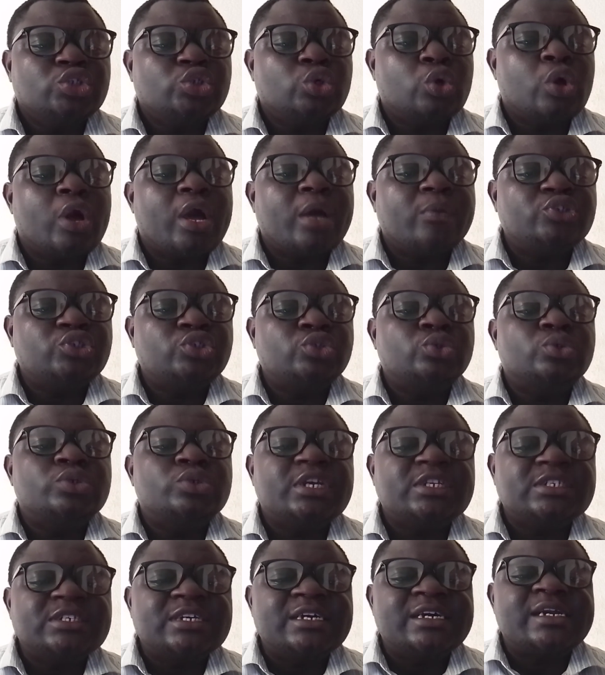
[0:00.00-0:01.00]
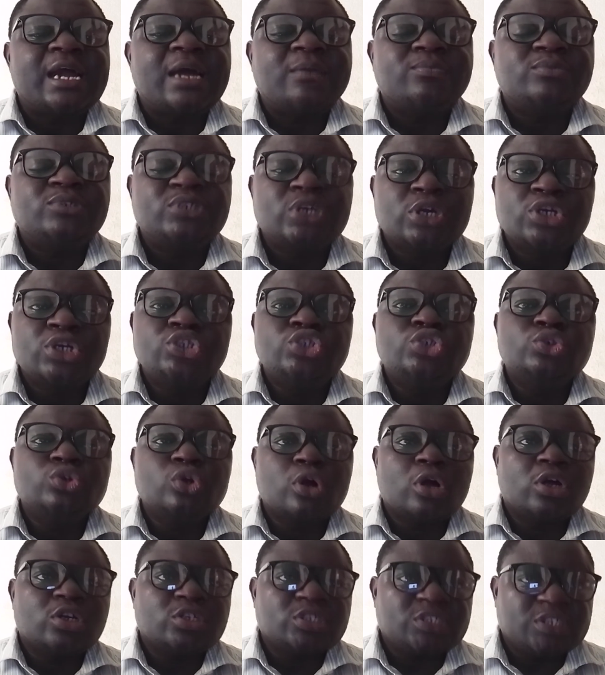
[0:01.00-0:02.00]
to help students grasp
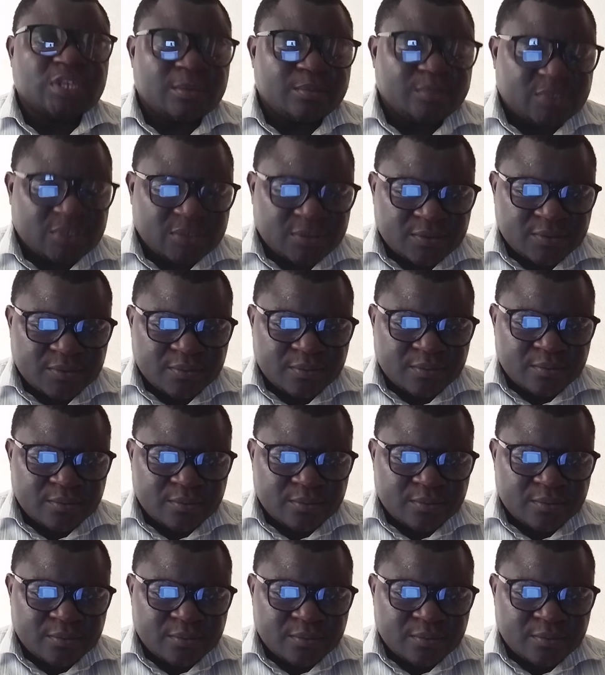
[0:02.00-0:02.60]
new concept.